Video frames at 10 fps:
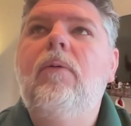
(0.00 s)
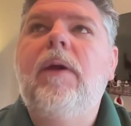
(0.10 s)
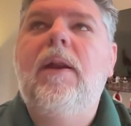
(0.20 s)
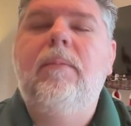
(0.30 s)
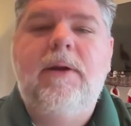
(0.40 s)

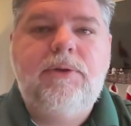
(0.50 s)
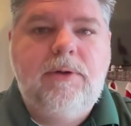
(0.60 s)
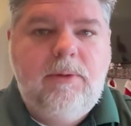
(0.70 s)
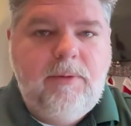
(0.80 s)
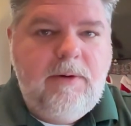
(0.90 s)
We got to make
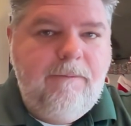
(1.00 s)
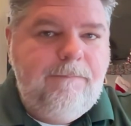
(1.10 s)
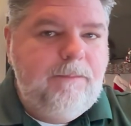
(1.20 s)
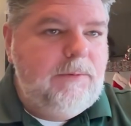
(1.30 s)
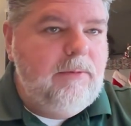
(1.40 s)
sure that we don't
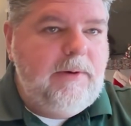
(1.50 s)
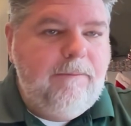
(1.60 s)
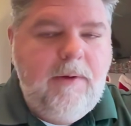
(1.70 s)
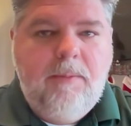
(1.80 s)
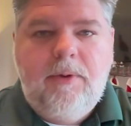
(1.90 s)
do any
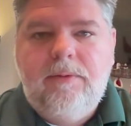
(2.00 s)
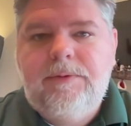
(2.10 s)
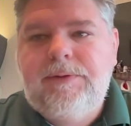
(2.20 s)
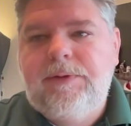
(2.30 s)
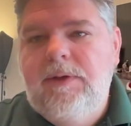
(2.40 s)

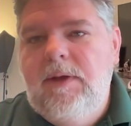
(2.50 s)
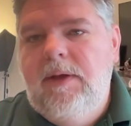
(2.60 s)
fumbles,